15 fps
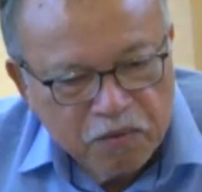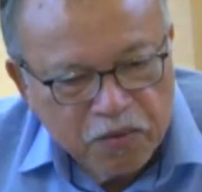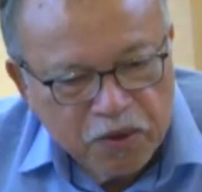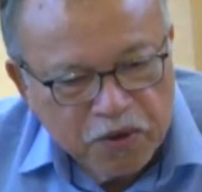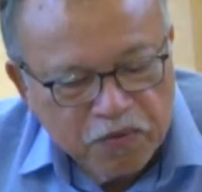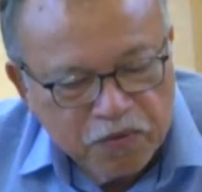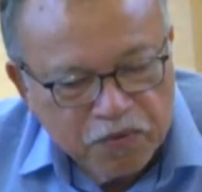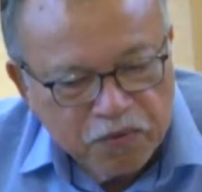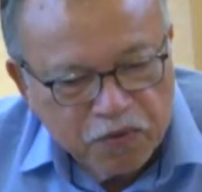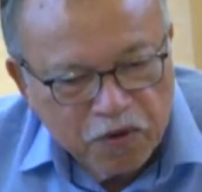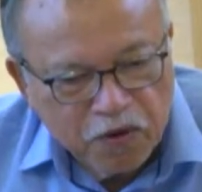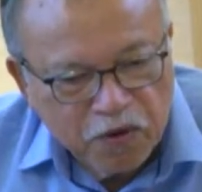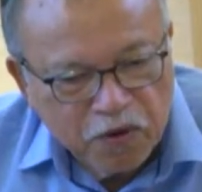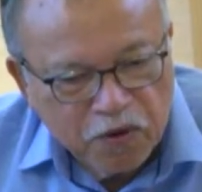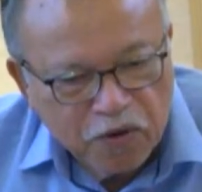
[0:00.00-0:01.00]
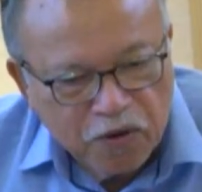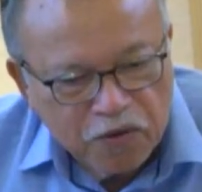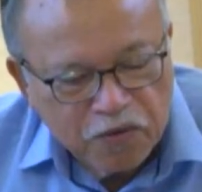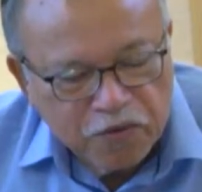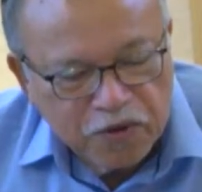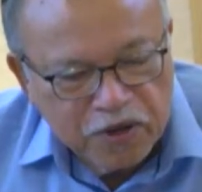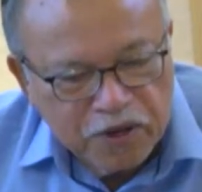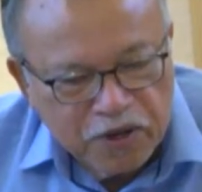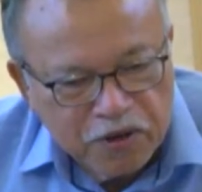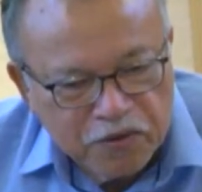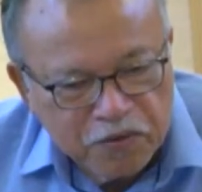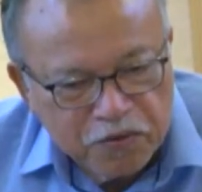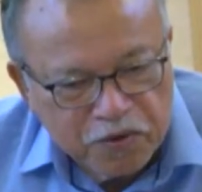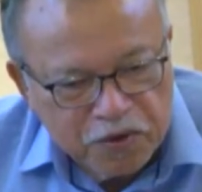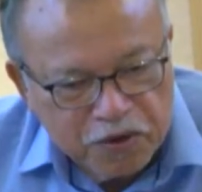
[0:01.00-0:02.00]
before we
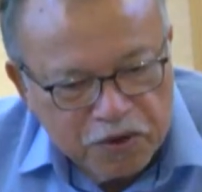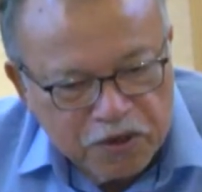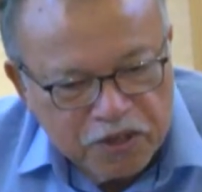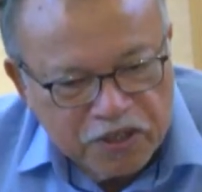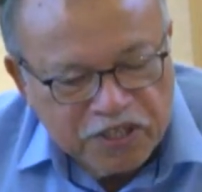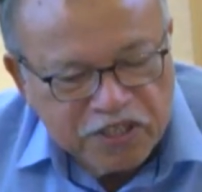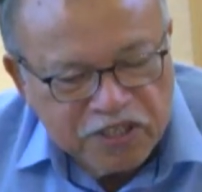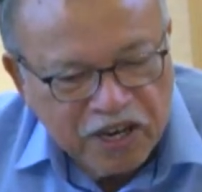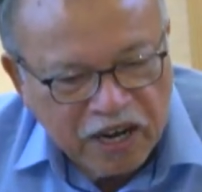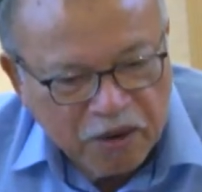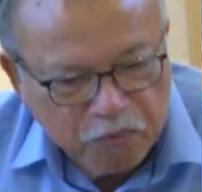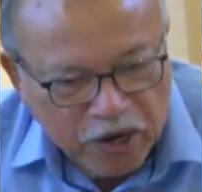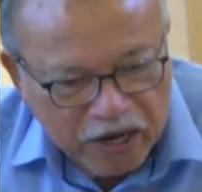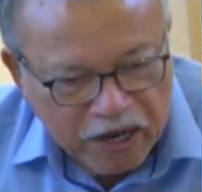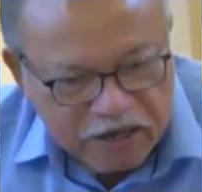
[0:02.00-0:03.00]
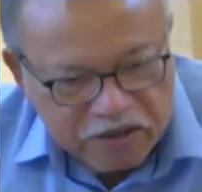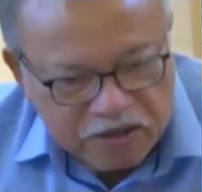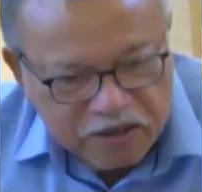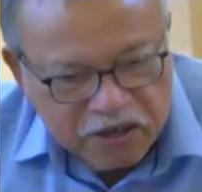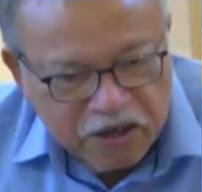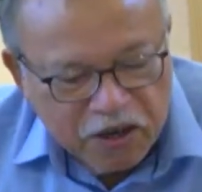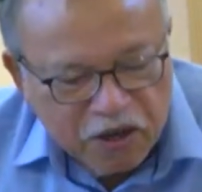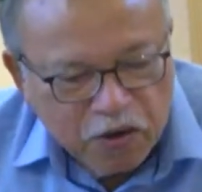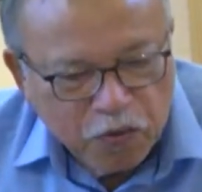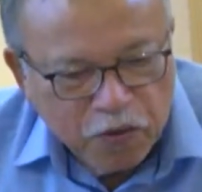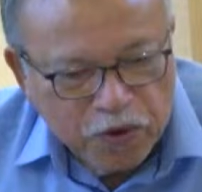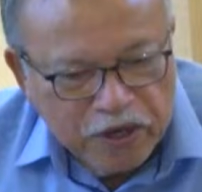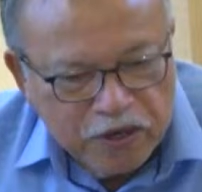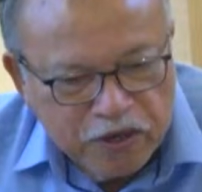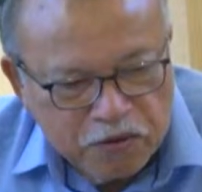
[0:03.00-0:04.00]
were islamized
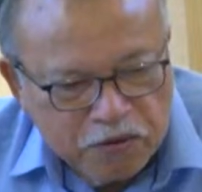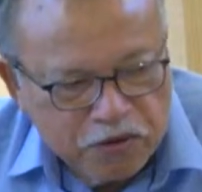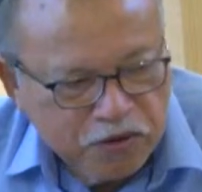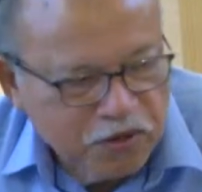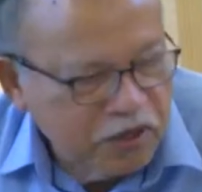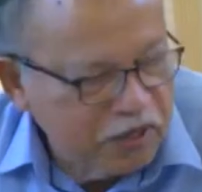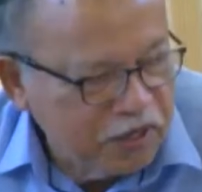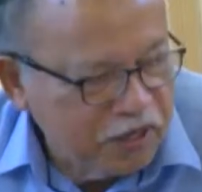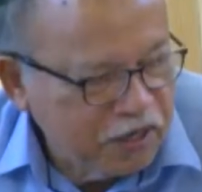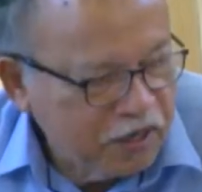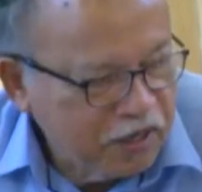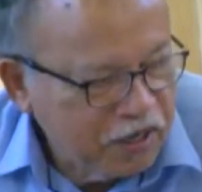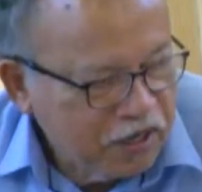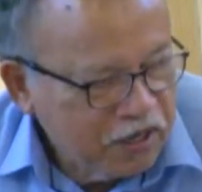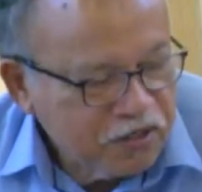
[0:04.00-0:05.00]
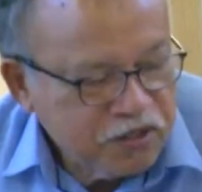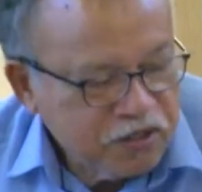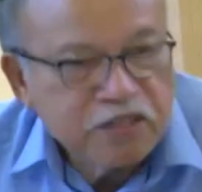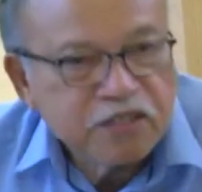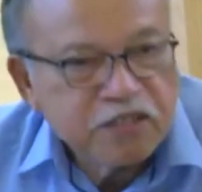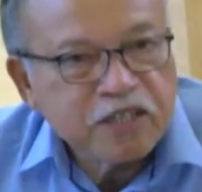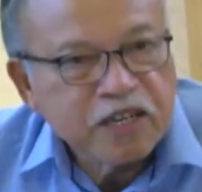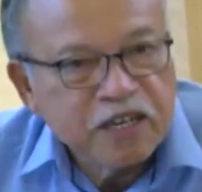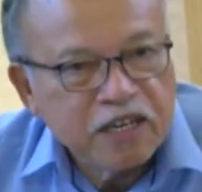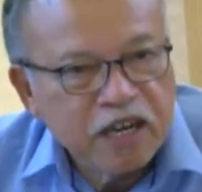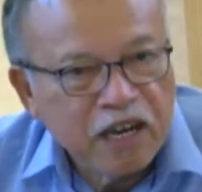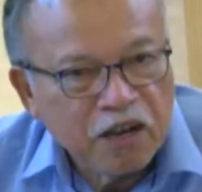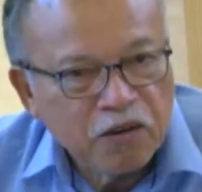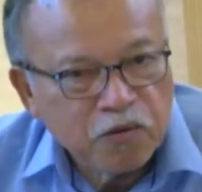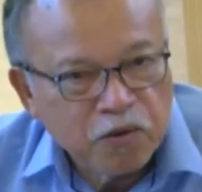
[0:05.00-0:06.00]
we used the sanskrit
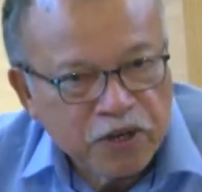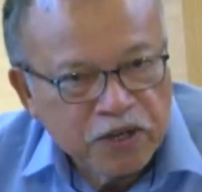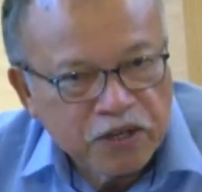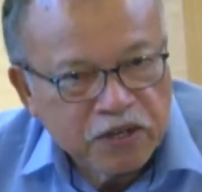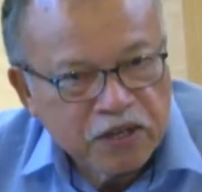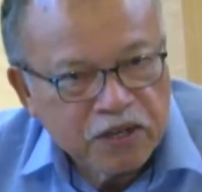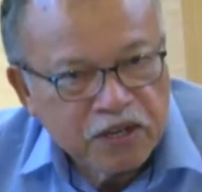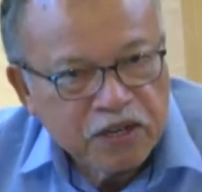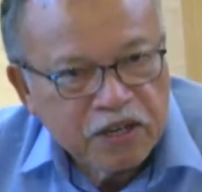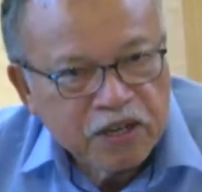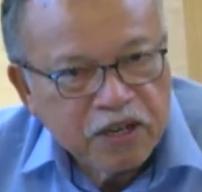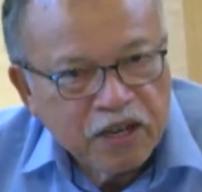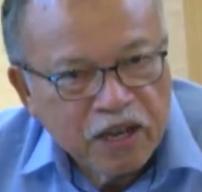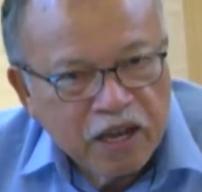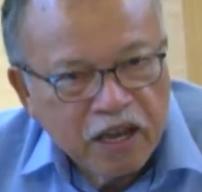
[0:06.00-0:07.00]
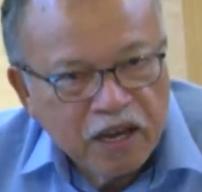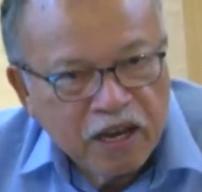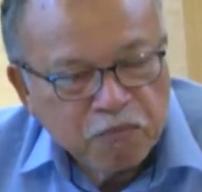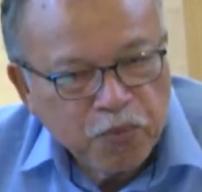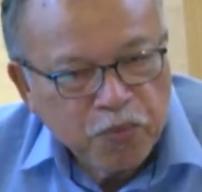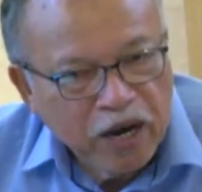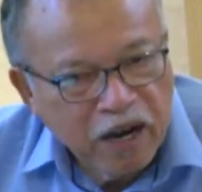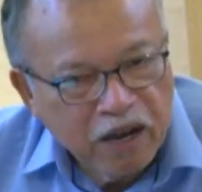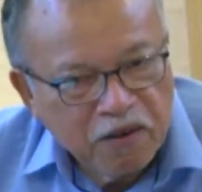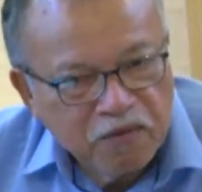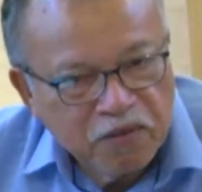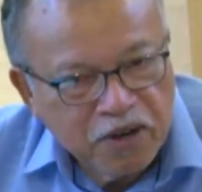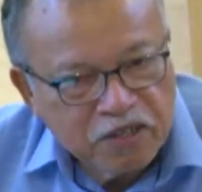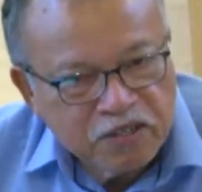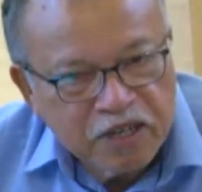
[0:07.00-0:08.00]
language and
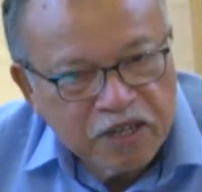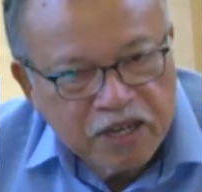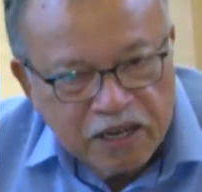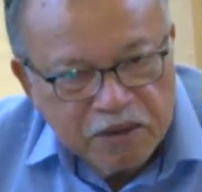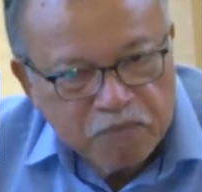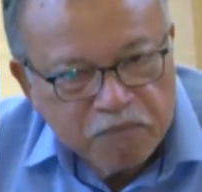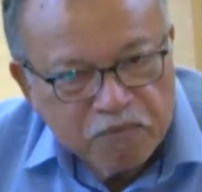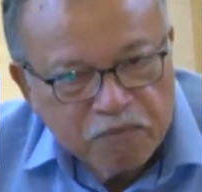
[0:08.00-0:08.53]
Pallava script